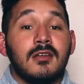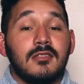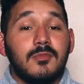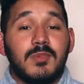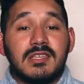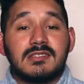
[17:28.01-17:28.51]

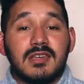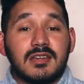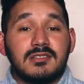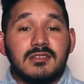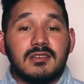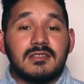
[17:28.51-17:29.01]
The B
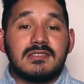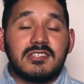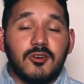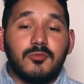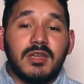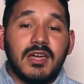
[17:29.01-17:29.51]
section can
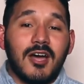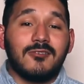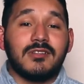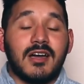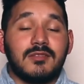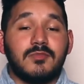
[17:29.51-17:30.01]
still be
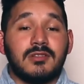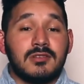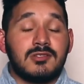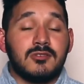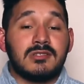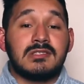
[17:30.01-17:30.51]
outlined by the
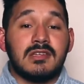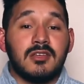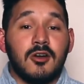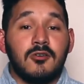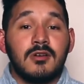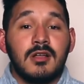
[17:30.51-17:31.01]

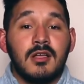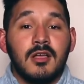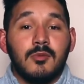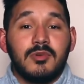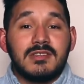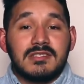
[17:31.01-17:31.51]
tresillo,
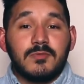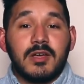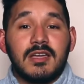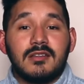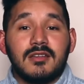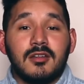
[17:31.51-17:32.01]
but it's
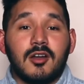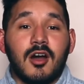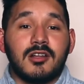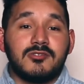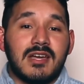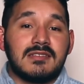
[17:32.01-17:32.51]
played in a
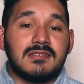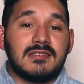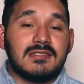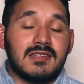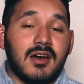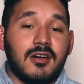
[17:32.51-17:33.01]
contrasting
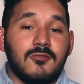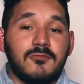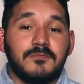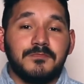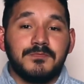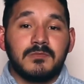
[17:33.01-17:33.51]
style.
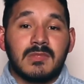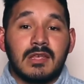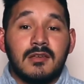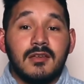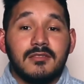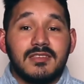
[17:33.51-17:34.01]

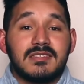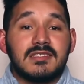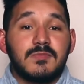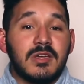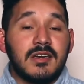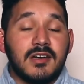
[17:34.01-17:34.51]
This
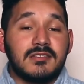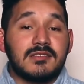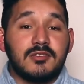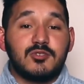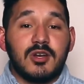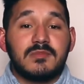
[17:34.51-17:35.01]
is because
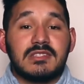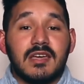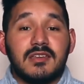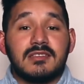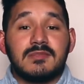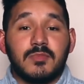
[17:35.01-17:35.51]
the drum
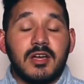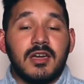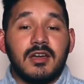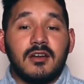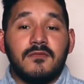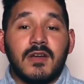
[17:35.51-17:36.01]
set is
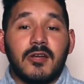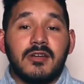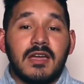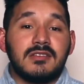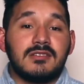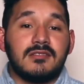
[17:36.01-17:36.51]
playing a
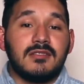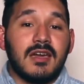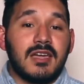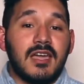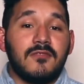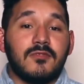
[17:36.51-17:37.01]
variation
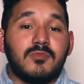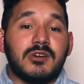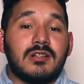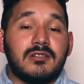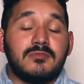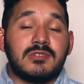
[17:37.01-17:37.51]
that came from the
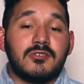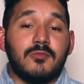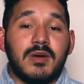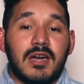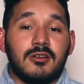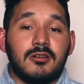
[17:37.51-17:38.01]
calypso
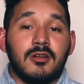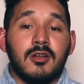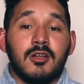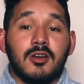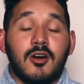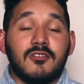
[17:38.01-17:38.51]
pattern
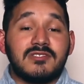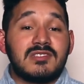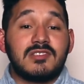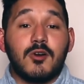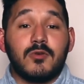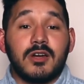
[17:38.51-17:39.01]
called
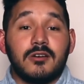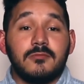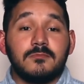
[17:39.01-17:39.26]
soca.